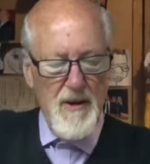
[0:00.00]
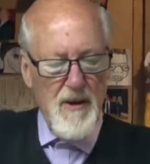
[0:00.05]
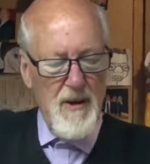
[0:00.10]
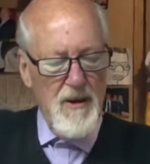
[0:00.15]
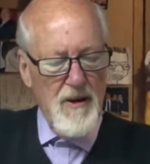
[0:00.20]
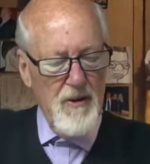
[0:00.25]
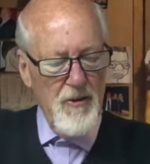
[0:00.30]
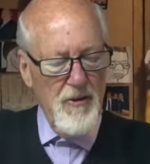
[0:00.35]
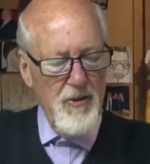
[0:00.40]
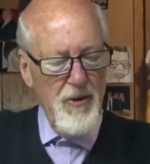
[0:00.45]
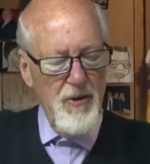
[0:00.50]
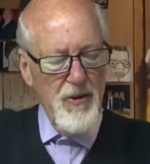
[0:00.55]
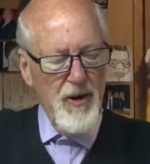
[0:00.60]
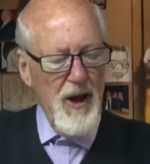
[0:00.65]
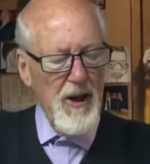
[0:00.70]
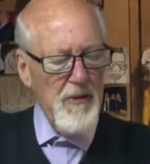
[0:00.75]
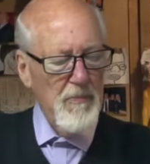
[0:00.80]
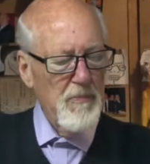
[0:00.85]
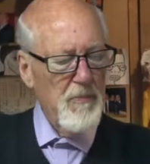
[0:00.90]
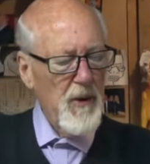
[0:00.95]
uh, she's
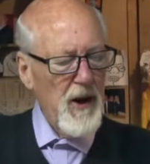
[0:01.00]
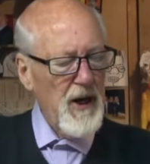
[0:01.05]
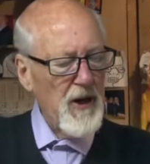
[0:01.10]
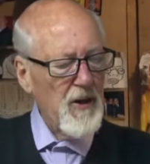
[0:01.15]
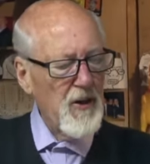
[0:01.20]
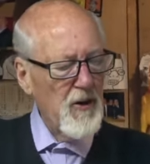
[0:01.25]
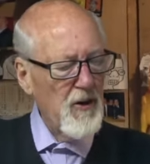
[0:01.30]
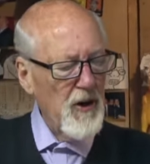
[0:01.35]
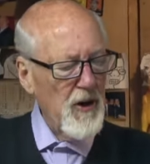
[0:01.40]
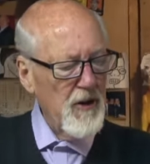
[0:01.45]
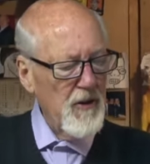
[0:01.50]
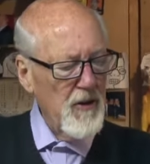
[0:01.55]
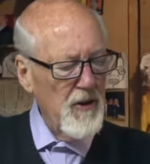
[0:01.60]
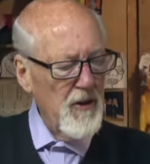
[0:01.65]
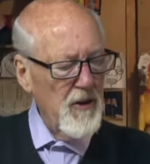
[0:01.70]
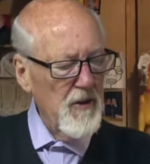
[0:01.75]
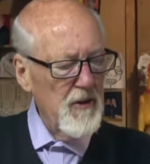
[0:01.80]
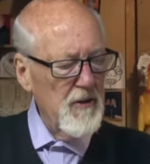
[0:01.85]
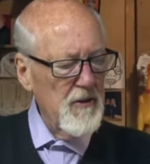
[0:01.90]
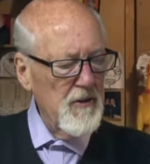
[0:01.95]
getting better, and
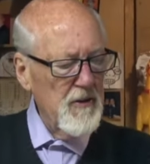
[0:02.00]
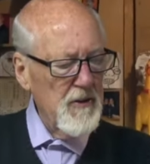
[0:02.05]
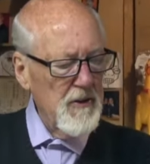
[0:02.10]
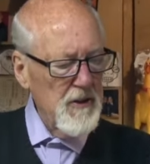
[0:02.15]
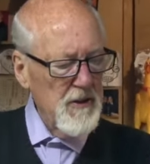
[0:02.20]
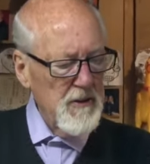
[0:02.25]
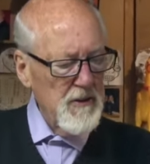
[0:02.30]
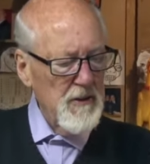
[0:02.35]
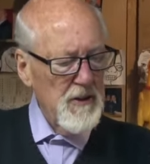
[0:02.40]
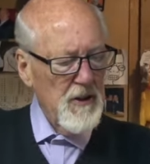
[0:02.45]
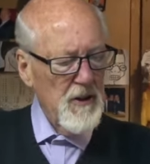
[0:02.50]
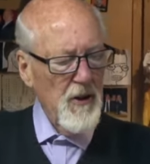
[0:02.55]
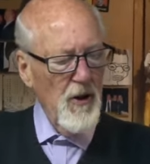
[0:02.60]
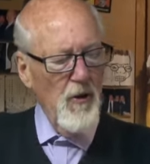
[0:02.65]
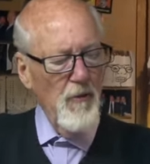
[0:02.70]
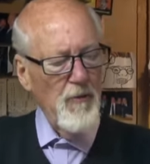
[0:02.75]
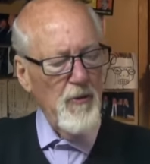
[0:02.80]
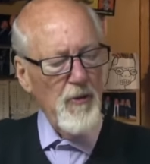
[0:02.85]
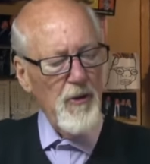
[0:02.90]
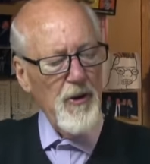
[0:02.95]
uh, uh,
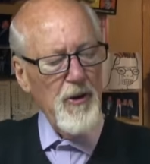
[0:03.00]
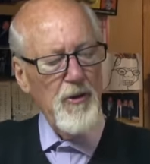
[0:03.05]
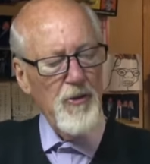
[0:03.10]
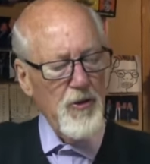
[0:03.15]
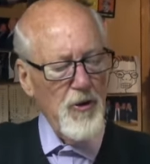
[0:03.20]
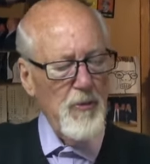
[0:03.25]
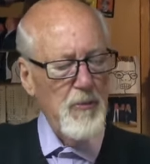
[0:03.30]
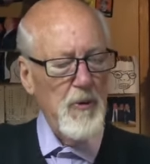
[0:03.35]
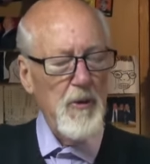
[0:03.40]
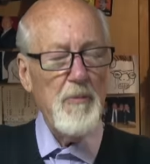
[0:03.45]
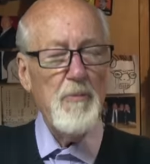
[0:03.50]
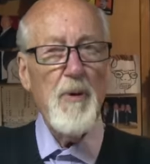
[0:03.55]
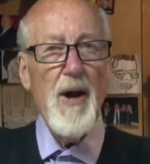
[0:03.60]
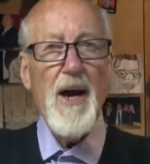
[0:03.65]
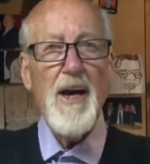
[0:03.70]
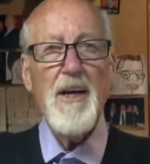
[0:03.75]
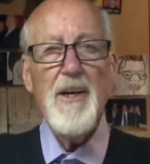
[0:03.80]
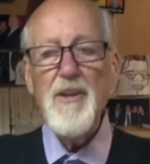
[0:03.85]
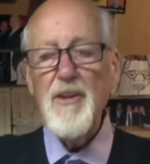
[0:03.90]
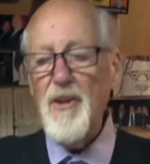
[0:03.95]
hopefully she'll be
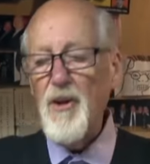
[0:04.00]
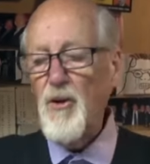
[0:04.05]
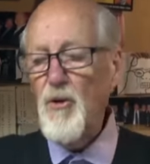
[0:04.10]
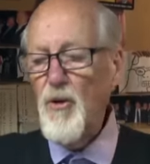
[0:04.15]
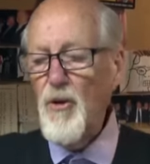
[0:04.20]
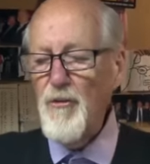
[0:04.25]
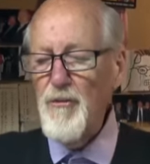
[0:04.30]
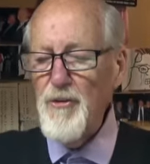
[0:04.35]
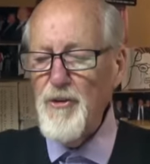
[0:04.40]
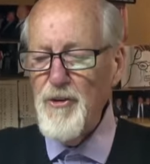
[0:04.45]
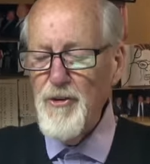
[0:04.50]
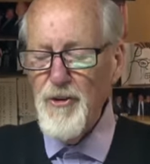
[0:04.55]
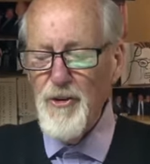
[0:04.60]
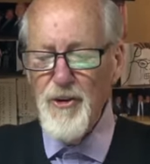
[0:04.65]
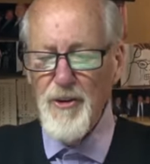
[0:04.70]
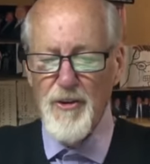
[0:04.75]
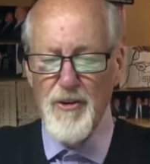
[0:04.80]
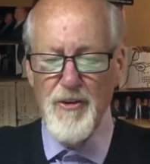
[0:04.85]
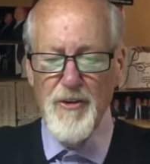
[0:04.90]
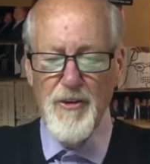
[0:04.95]
back in the office
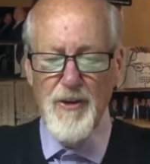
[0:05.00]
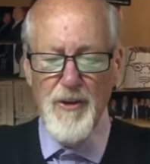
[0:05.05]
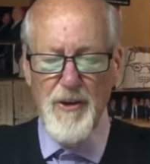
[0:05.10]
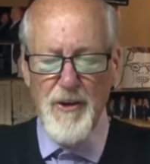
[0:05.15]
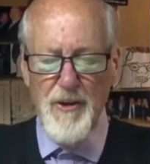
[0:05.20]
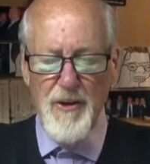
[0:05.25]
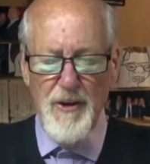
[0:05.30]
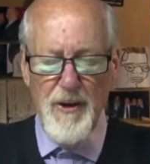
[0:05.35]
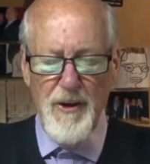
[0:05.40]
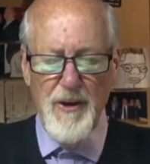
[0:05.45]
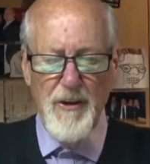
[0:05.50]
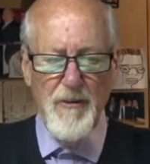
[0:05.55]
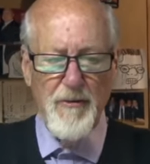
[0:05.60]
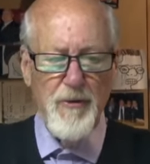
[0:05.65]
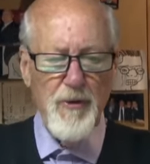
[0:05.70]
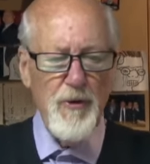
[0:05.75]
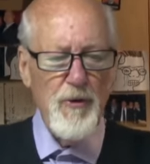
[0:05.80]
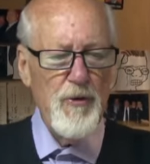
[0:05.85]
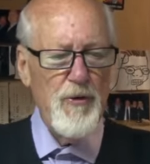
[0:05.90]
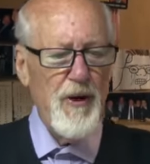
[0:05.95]
in a in a
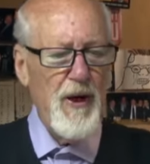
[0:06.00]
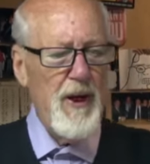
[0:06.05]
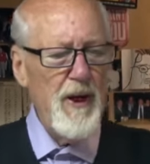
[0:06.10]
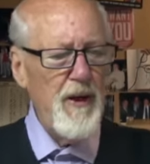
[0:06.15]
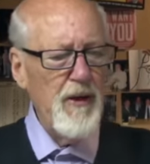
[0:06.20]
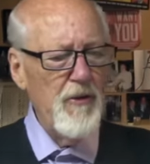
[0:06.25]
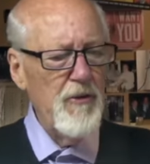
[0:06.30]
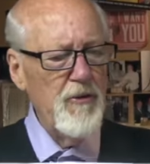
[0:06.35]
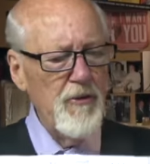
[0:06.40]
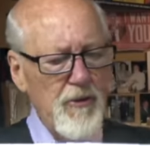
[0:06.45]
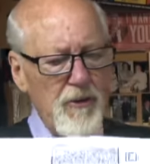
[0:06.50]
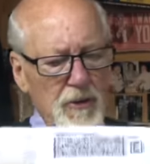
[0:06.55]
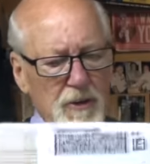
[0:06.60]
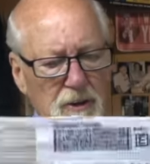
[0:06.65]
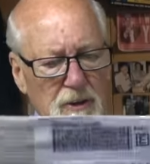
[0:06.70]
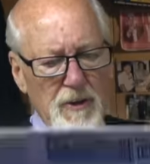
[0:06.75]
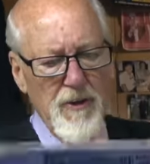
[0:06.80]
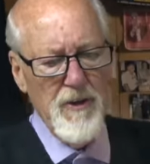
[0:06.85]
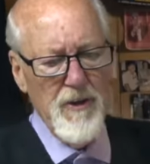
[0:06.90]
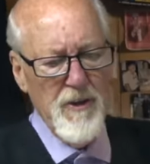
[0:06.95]
few days,
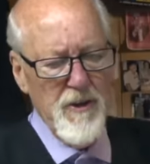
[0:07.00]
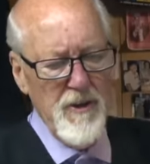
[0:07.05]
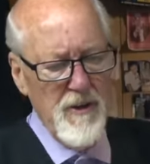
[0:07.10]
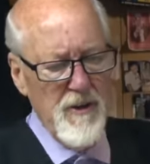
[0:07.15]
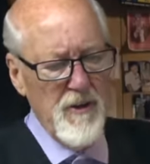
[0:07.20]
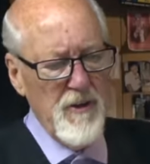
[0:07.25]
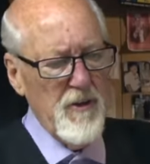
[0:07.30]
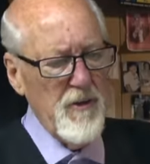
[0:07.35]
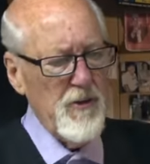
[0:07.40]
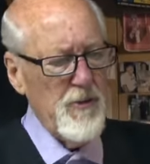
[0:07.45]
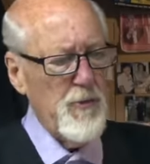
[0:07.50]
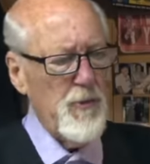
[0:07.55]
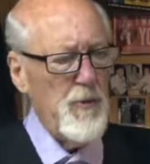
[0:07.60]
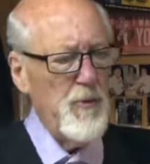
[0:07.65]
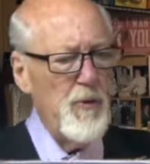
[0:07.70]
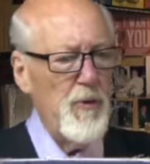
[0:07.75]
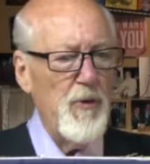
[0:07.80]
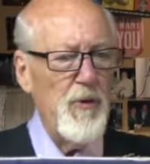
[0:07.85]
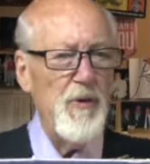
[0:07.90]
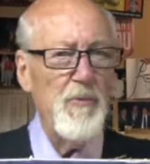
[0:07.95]
because we
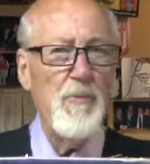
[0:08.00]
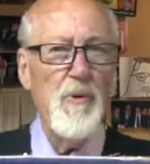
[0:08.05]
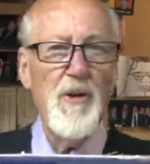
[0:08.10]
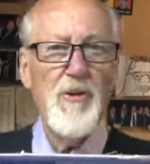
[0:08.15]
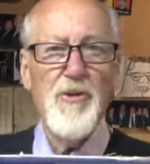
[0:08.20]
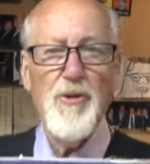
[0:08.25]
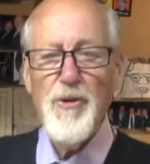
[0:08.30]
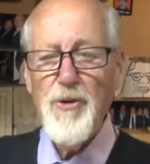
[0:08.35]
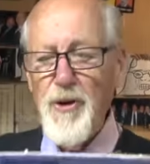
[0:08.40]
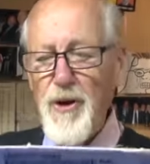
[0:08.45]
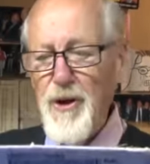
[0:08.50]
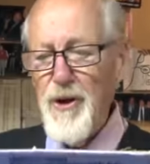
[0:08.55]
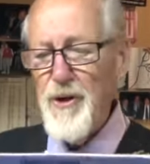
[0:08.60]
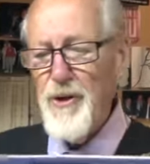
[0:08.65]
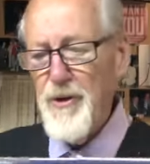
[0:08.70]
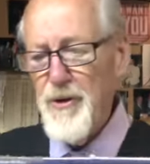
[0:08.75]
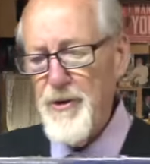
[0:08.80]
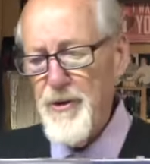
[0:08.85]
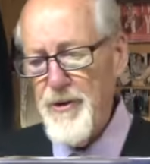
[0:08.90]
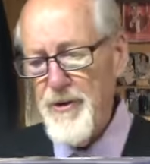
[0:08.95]
really miss her
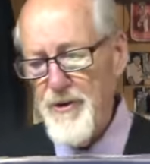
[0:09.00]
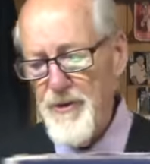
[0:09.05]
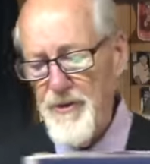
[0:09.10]
here.